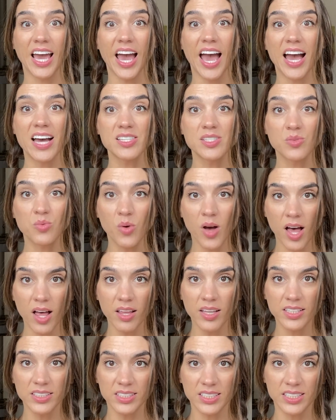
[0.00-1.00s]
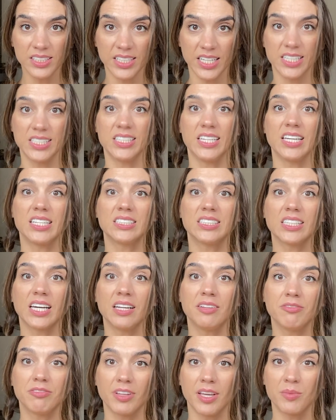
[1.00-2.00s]
as well as contains
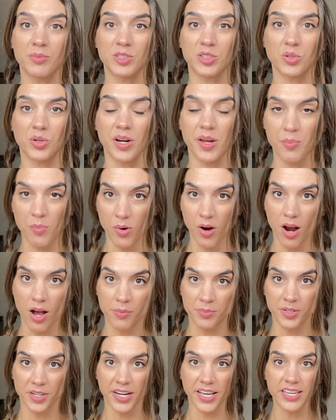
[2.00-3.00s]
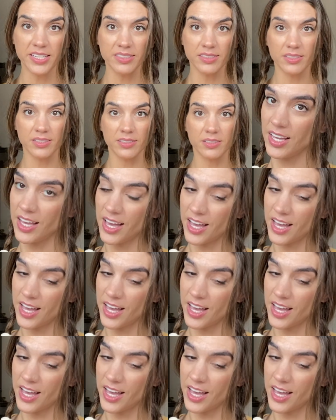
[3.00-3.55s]
anti-inflammatory properties.